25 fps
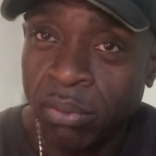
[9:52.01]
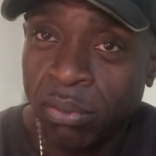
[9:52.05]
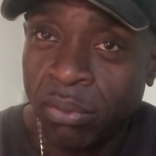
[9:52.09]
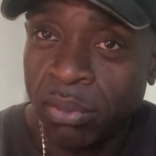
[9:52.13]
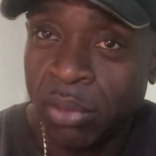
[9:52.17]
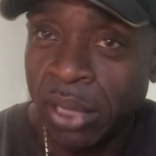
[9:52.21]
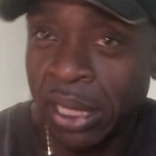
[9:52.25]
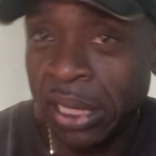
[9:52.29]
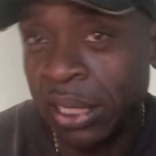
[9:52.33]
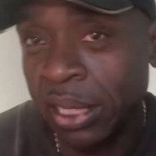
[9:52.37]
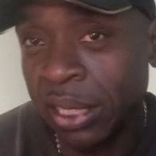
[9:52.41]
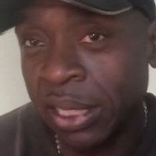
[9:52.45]

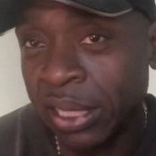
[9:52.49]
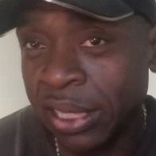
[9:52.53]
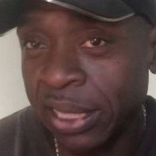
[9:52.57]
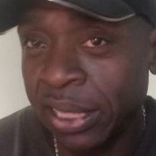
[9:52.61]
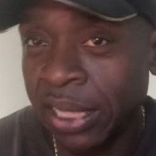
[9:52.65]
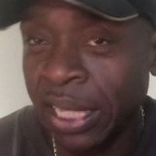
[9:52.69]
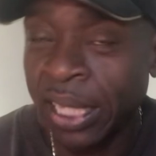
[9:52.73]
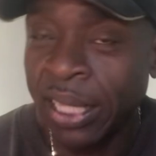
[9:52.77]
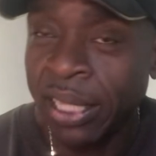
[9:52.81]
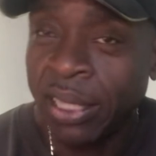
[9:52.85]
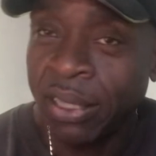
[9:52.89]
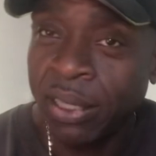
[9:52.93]
End of the
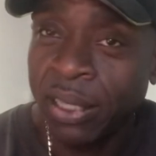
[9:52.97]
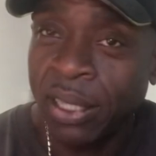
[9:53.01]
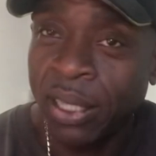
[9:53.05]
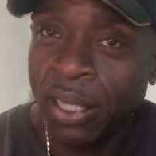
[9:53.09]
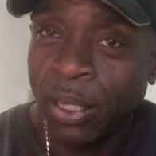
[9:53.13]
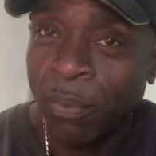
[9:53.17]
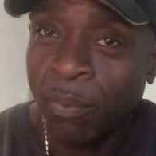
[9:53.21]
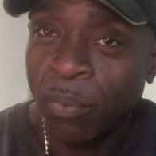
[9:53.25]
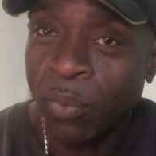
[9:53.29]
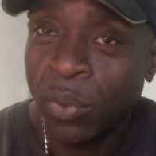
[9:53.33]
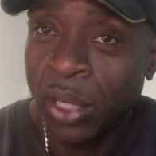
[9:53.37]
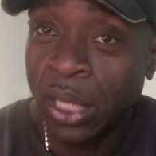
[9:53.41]
day,
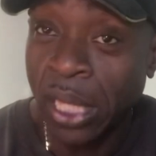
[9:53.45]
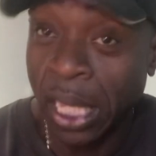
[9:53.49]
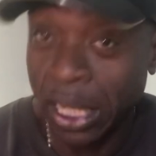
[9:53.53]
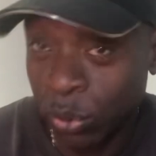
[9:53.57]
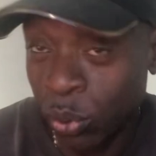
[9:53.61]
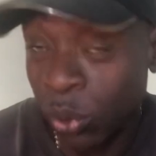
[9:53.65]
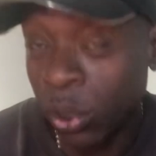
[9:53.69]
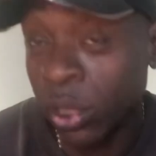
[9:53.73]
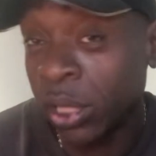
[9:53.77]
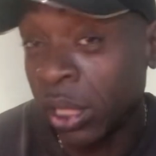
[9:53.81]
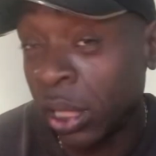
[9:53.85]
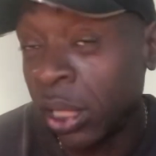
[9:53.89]
That's
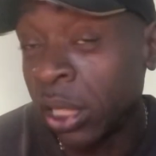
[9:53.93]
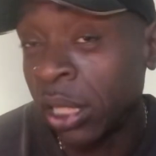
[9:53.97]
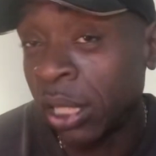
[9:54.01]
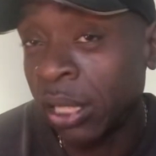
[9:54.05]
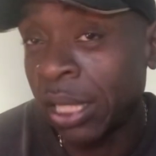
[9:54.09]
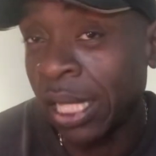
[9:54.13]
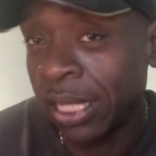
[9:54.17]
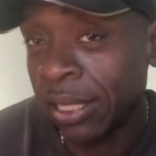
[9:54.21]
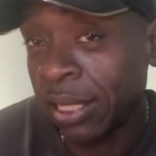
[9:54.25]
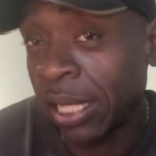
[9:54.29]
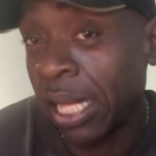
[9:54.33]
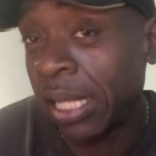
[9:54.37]
what you know.
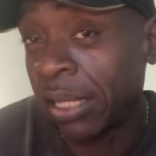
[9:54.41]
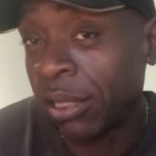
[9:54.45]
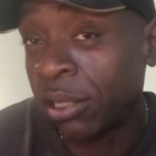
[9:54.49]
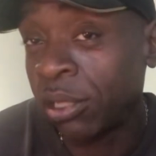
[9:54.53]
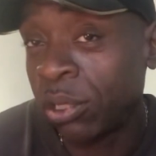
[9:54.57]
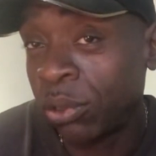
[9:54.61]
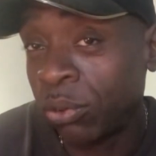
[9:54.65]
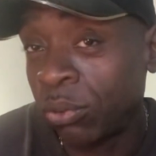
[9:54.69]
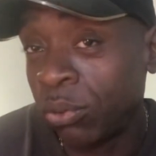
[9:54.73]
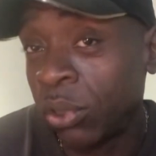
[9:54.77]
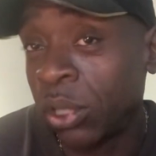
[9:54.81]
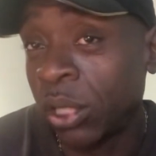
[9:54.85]
That's
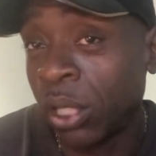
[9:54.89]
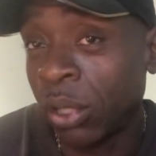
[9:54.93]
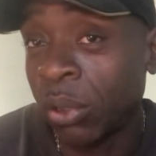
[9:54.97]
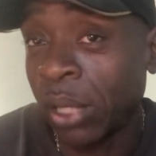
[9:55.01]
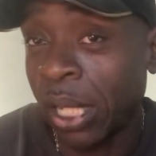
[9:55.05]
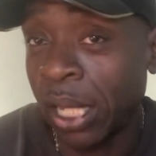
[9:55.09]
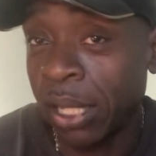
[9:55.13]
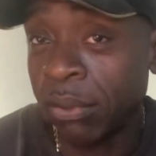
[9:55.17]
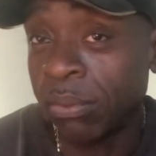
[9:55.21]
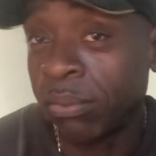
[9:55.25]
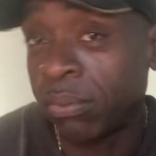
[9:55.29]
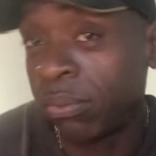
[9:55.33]
you know
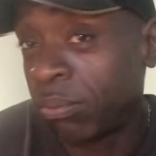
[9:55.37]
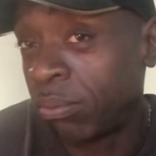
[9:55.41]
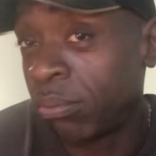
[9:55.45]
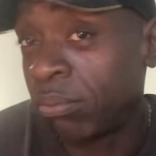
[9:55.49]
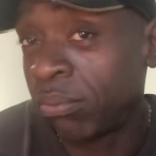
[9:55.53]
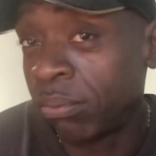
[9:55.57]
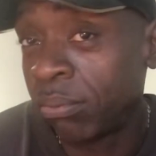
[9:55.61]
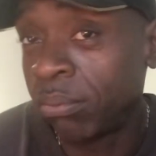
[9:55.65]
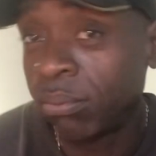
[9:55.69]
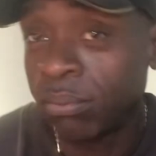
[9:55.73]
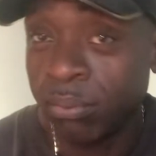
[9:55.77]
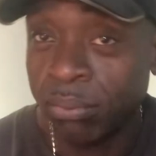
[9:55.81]
that.
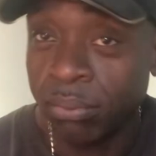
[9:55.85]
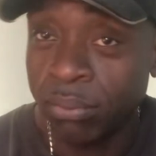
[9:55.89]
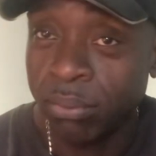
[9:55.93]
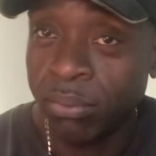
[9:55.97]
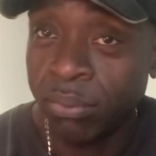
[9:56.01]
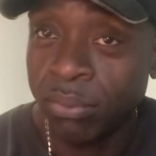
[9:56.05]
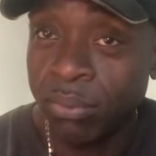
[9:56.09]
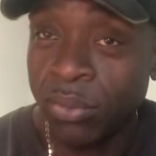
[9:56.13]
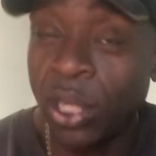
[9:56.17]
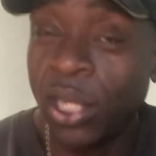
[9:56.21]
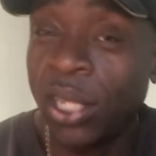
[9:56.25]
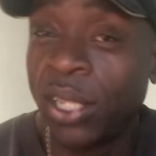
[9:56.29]

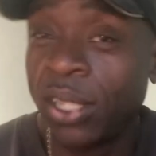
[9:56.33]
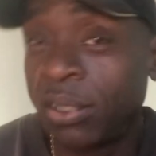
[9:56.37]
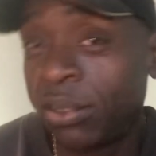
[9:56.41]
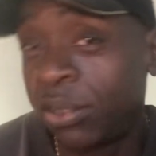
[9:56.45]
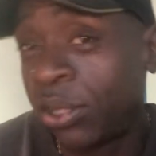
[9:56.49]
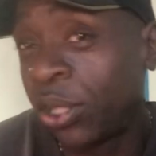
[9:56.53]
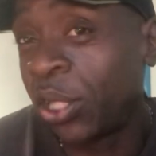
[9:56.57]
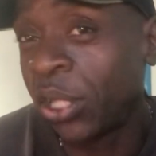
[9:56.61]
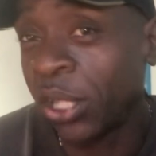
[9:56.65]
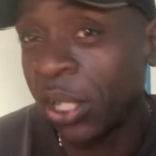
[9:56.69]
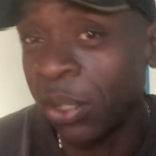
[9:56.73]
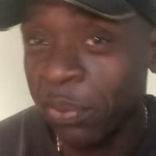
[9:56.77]
Do you
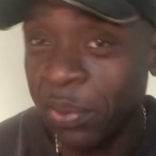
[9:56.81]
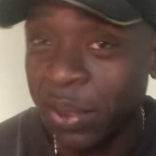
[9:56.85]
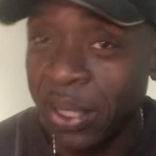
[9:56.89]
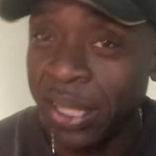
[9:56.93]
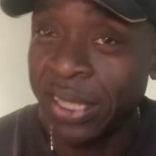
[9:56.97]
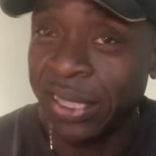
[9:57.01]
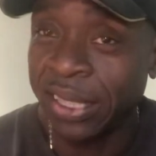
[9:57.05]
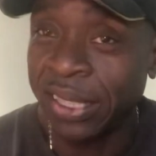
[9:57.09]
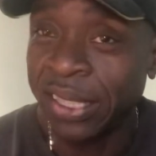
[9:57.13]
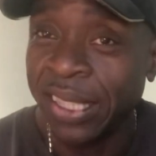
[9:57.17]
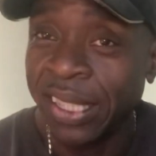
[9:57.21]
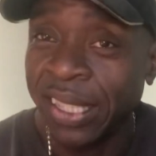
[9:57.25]
know what I
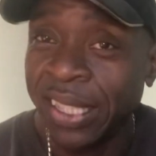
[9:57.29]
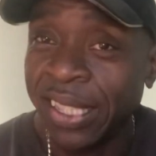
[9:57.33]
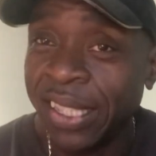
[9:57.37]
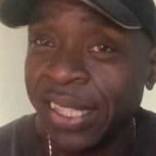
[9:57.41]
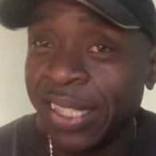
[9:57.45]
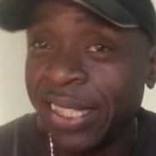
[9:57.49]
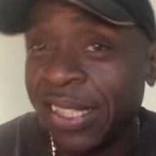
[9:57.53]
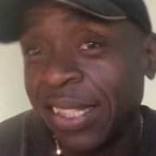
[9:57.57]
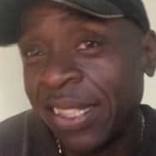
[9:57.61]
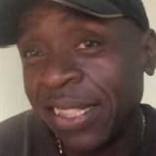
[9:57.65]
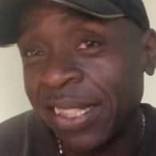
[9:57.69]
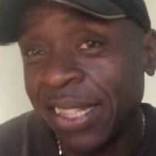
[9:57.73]
mean?
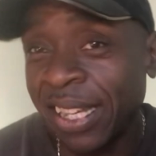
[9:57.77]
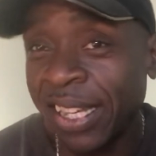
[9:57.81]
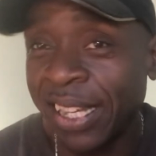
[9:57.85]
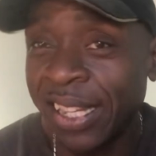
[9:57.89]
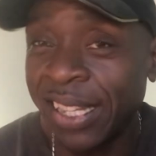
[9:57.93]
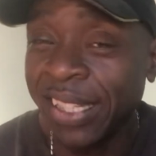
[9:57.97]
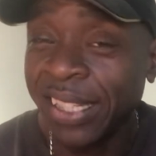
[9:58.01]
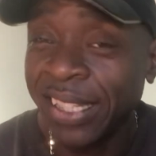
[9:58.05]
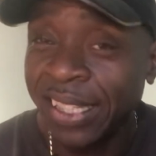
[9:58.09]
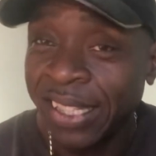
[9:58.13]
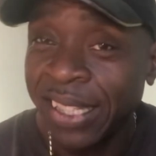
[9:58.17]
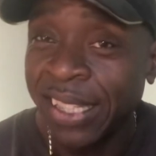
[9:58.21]
Yeah.
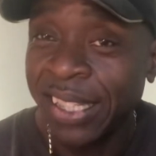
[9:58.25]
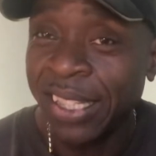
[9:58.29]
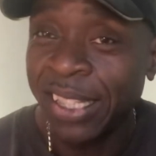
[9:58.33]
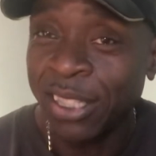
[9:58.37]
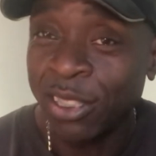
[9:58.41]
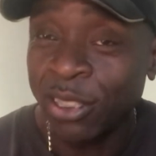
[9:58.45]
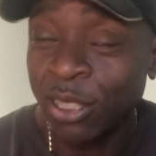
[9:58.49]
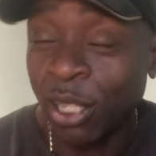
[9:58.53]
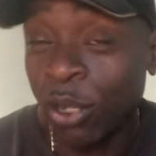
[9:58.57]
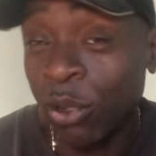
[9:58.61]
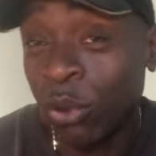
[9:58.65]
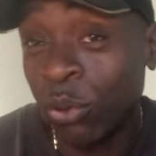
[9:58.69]

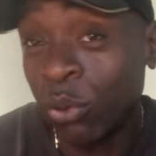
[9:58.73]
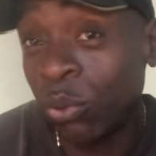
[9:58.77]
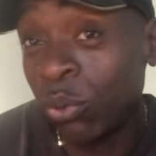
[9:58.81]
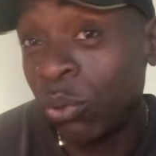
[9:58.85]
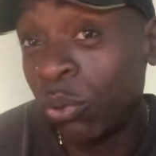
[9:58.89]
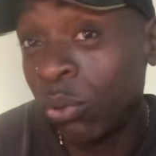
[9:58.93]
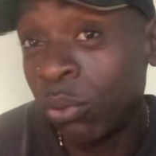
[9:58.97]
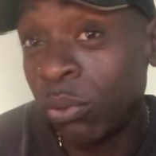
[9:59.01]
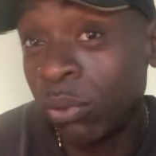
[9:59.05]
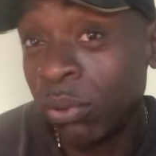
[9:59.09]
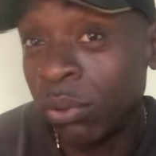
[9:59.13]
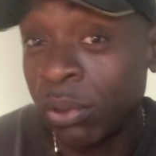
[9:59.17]
So
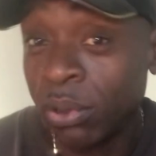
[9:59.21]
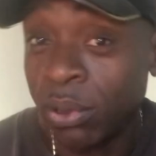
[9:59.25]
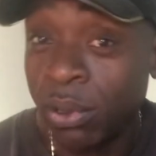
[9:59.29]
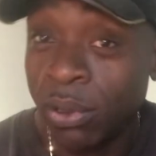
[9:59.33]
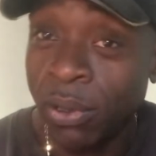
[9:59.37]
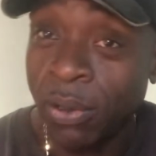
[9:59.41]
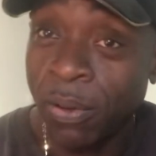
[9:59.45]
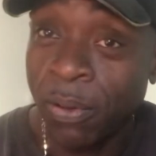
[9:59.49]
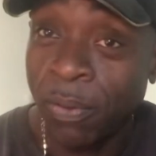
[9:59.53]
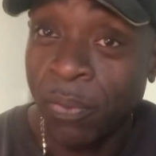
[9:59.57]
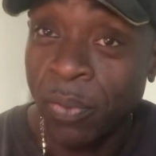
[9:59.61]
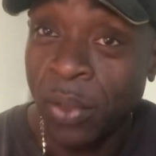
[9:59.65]

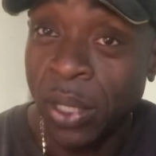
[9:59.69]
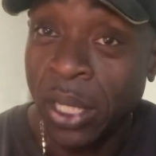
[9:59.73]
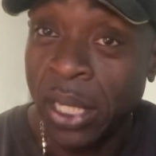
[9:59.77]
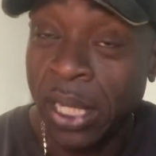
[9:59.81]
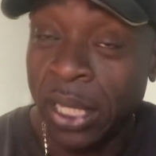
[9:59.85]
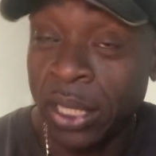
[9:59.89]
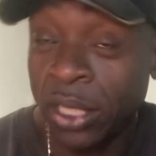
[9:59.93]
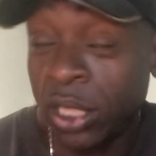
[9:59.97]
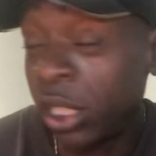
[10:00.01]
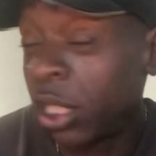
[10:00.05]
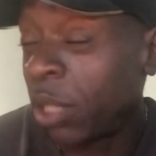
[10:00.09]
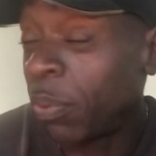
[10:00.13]
it
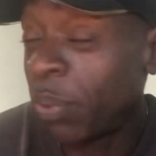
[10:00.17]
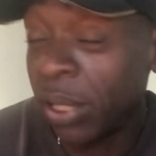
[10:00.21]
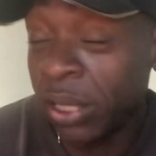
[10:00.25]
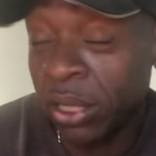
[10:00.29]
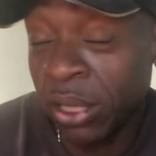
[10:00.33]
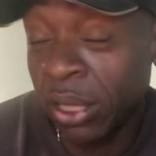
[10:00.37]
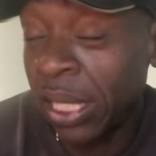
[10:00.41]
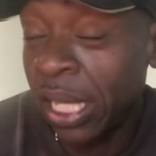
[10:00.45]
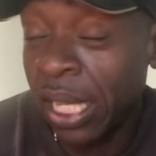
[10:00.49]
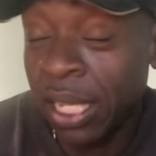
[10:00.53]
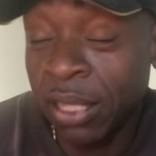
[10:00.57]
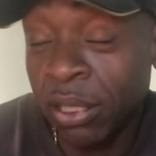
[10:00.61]
just depends on
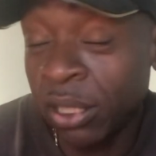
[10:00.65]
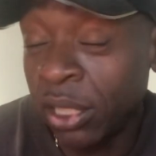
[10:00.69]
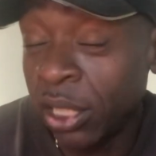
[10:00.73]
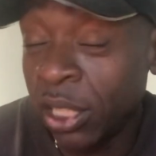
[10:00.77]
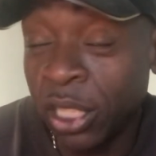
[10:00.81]
how you know.